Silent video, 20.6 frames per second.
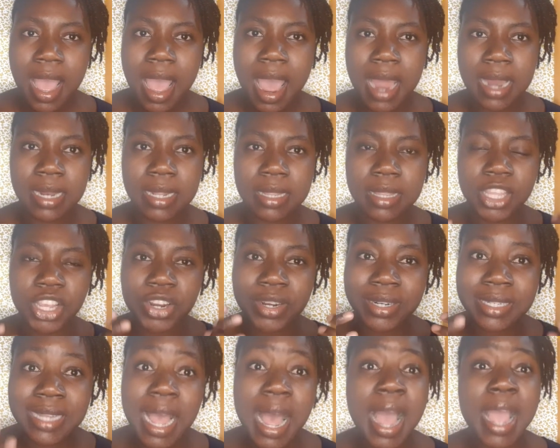And there
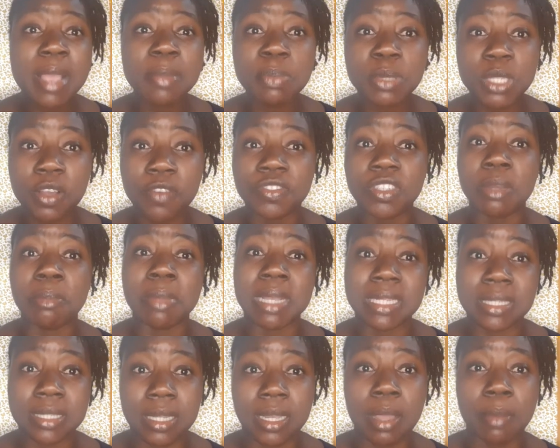are types of
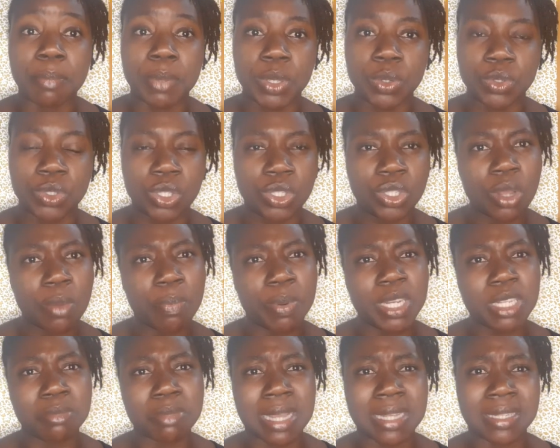domestic abuse. So some
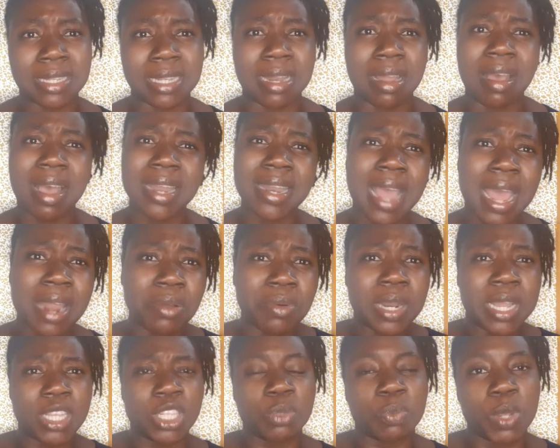person might say, I don't
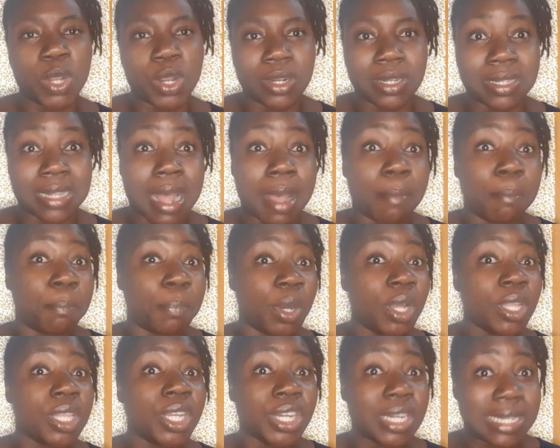experience that,
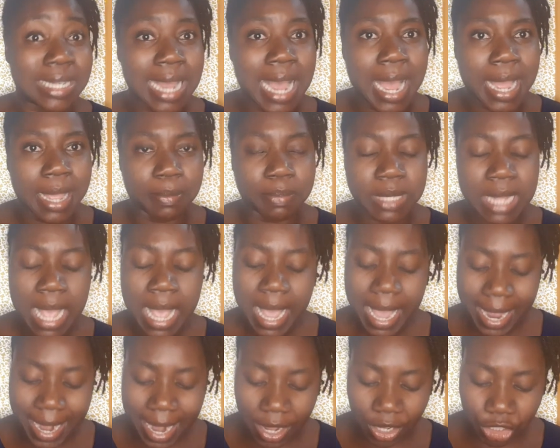but there are types.
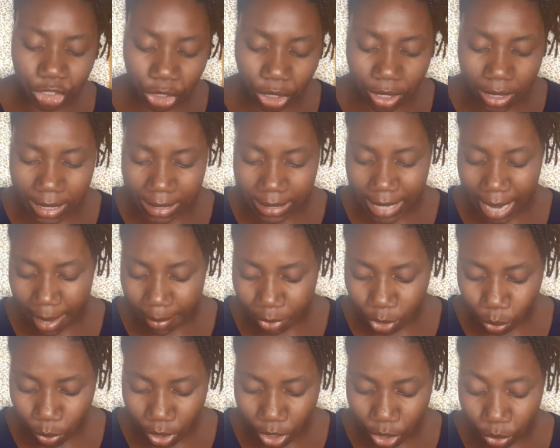And I'll share the
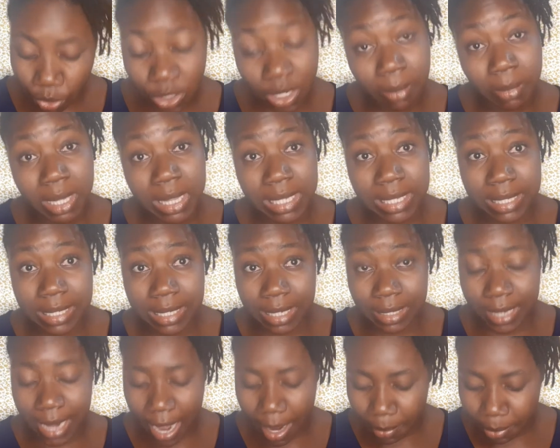types with you, some of the
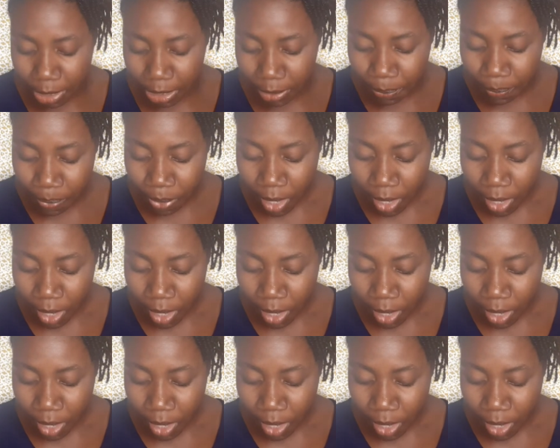types.